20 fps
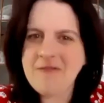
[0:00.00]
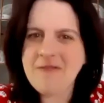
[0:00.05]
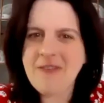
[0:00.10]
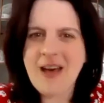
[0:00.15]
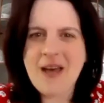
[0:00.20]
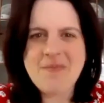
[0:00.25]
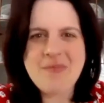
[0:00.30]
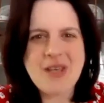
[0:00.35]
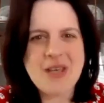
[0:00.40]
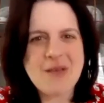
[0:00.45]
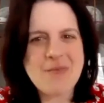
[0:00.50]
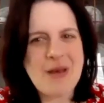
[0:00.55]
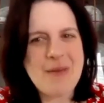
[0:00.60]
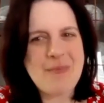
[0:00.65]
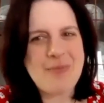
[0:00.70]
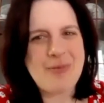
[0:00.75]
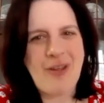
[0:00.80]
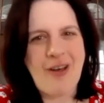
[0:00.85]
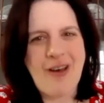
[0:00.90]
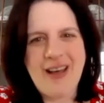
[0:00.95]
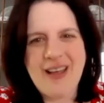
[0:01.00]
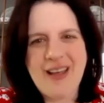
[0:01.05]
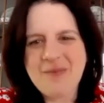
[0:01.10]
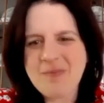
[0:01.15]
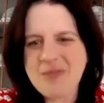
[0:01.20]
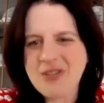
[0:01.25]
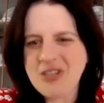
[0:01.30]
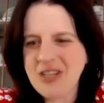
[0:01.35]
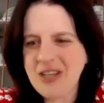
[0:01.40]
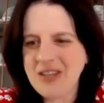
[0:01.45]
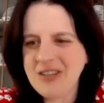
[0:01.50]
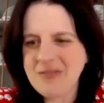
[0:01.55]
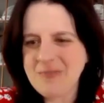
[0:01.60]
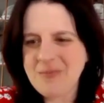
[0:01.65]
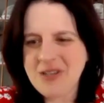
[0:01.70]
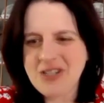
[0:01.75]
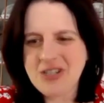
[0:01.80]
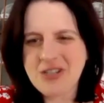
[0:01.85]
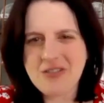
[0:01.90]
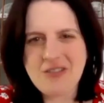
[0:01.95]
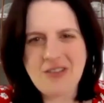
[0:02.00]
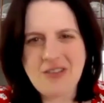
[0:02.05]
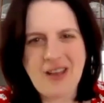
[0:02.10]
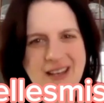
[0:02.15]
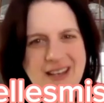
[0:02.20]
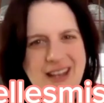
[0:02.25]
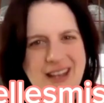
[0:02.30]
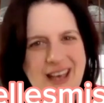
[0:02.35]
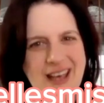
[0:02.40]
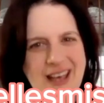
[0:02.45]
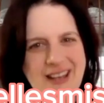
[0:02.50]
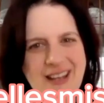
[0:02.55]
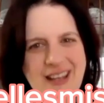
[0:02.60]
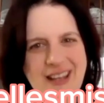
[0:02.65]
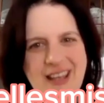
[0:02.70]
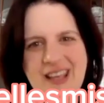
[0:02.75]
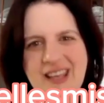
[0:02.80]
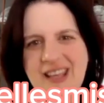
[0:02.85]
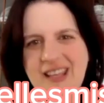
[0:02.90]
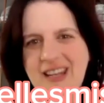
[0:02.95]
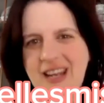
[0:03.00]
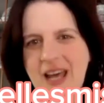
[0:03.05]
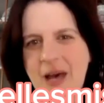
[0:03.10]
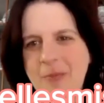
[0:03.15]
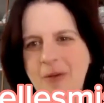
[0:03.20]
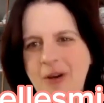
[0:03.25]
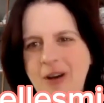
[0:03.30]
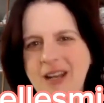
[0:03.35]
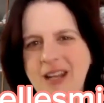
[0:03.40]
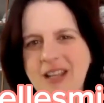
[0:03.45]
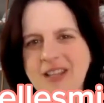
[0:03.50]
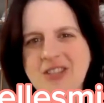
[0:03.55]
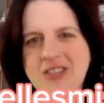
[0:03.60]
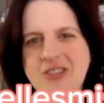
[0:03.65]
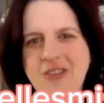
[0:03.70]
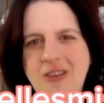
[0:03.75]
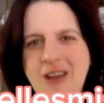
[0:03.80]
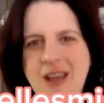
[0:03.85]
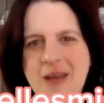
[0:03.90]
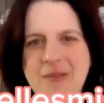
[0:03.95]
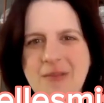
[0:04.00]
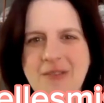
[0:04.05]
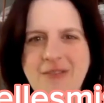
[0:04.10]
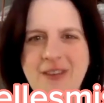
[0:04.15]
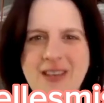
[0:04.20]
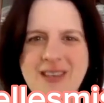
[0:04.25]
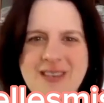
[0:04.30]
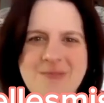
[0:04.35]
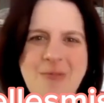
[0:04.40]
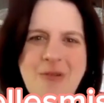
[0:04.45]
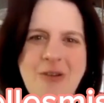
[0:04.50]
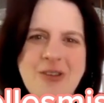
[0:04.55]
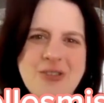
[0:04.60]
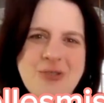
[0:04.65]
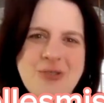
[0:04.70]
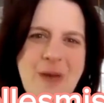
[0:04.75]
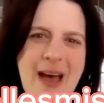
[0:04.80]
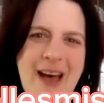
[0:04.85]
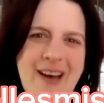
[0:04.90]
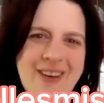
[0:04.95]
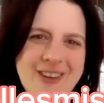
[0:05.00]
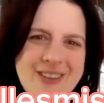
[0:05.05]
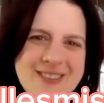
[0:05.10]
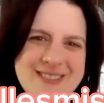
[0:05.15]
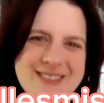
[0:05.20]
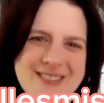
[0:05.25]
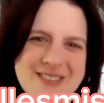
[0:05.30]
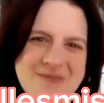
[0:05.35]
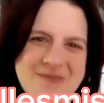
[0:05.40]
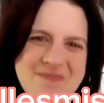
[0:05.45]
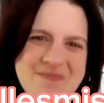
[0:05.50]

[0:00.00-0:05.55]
can find me at my blog, michellesmission.net, and I'm on Instagram and Facebook as well.